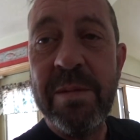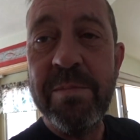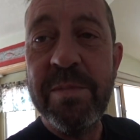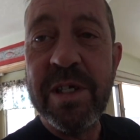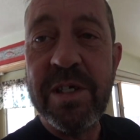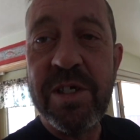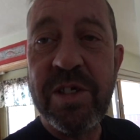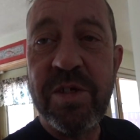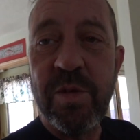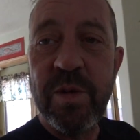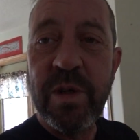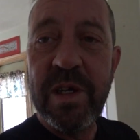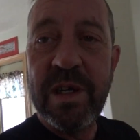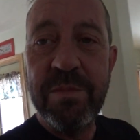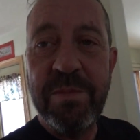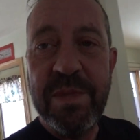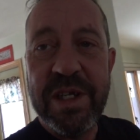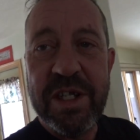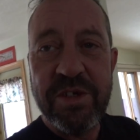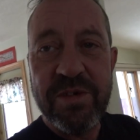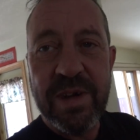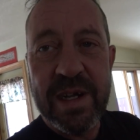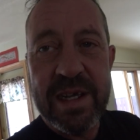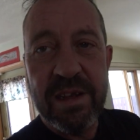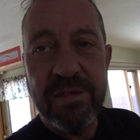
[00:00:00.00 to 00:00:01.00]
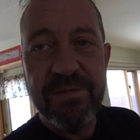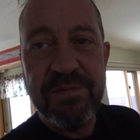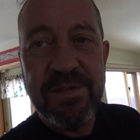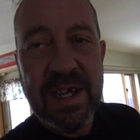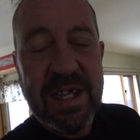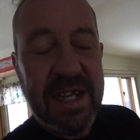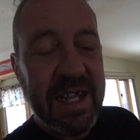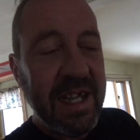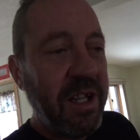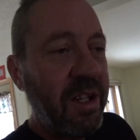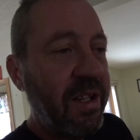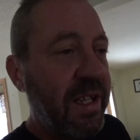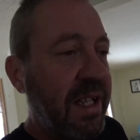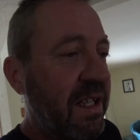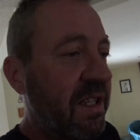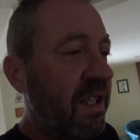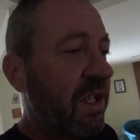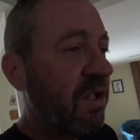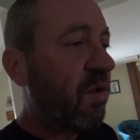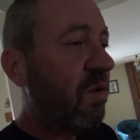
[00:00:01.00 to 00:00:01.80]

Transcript: him the story of me trying to find Ellie in the